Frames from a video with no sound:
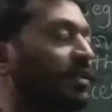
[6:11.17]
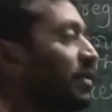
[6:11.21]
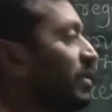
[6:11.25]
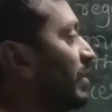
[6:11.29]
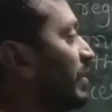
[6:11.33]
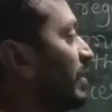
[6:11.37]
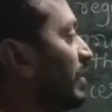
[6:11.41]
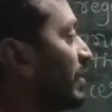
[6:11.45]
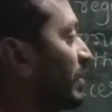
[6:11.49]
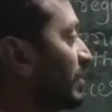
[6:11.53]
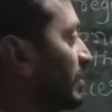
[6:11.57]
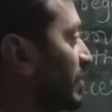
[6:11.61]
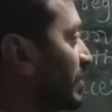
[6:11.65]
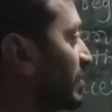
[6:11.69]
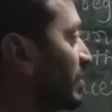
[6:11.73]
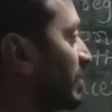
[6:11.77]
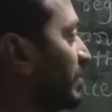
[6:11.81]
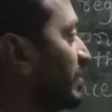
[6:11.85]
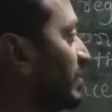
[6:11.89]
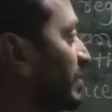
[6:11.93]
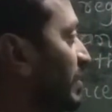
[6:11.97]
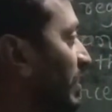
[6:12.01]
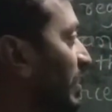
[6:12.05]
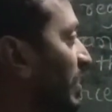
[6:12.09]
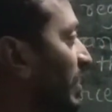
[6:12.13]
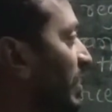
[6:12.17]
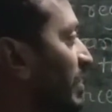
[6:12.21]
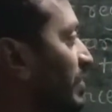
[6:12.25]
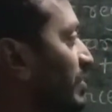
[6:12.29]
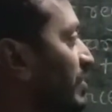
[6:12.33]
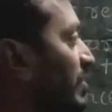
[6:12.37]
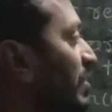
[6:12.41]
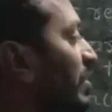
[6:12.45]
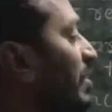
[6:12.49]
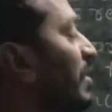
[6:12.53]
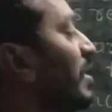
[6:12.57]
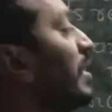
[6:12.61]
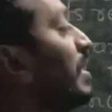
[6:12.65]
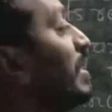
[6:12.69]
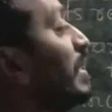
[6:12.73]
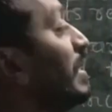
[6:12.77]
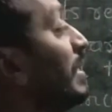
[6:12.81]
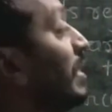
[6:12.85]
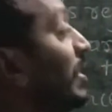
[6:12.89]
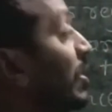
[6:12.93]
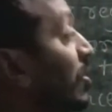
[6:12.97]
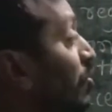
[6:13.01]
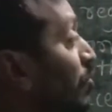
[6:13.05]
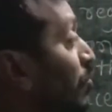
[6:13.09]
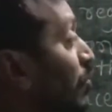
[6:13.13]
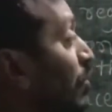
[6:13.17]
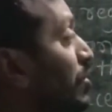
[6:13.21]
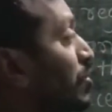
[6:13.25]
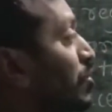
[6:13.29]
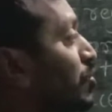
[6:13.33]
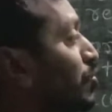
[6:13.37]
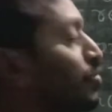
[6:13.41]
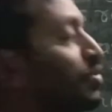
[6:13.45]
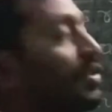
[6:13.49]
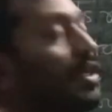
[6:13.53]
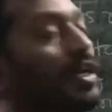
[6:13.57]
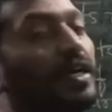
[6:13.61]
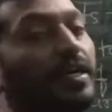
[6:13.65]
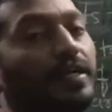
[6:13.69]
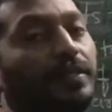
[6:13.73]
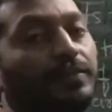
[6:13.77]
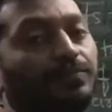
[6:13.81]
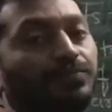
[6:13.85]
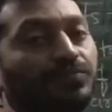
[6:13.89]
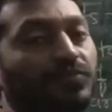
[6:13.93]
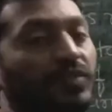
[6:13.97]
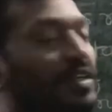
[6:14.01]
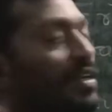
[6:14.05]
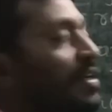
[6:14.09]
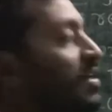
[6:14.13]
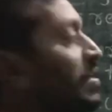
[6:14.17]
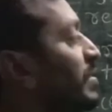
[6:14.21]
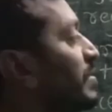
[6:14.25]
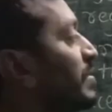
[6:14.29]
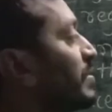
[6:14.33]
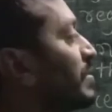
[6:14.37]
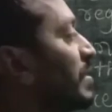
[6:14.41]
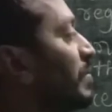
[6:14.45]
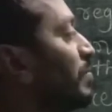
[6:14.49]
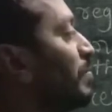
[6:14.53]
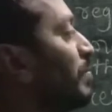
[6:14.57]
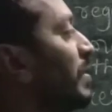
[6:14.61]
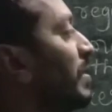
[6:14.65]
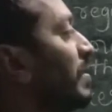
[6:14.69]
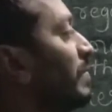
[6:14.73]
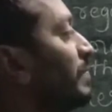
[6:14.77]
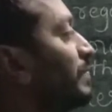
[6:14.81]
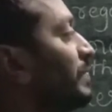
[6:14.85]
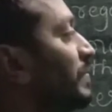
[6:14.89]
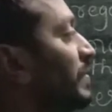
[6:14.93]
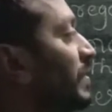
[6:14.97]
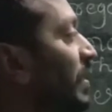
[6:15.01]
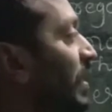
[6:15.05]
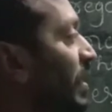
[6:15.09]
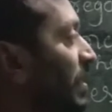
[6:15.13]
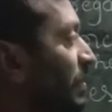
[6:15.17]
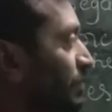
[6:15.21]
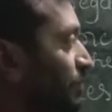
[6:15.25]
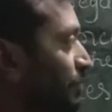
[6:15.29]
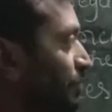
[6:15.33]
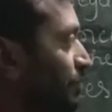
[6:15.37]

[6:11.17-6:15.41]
resistance is equals to the sum of the